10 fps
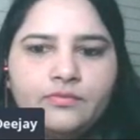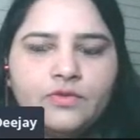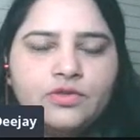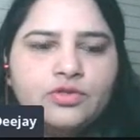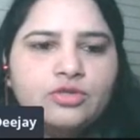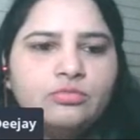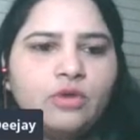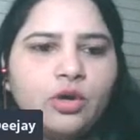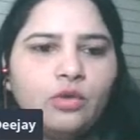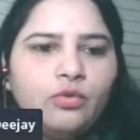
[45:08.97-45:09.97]
So
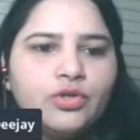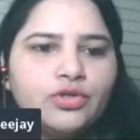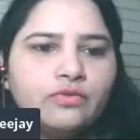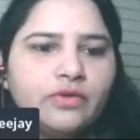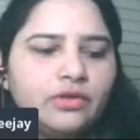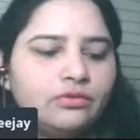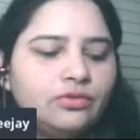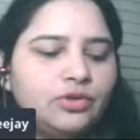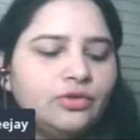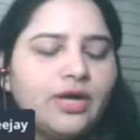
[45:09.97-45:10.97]
tomorrow, what should we do?
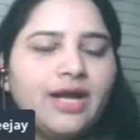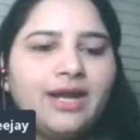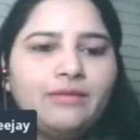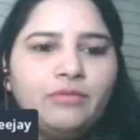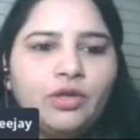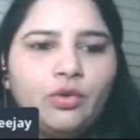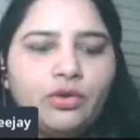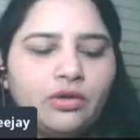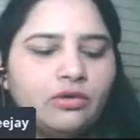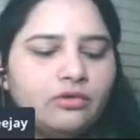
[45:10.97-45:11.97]
You can let me know
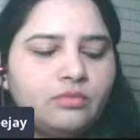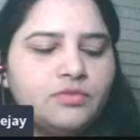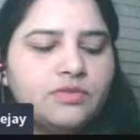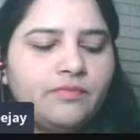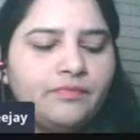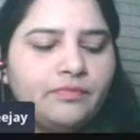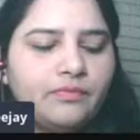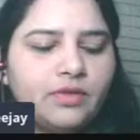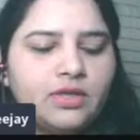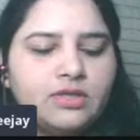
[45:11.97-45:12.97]
in the groups
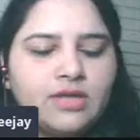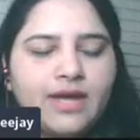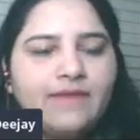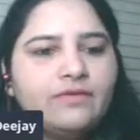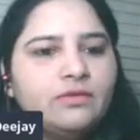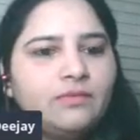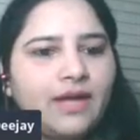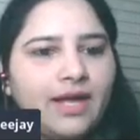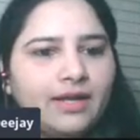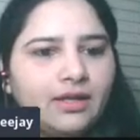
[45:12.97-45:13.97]
because I haven't
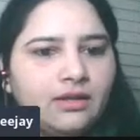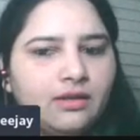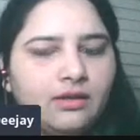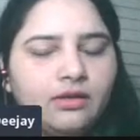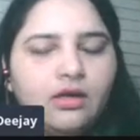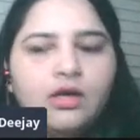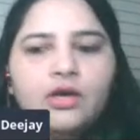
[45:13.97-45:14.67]
planned anything.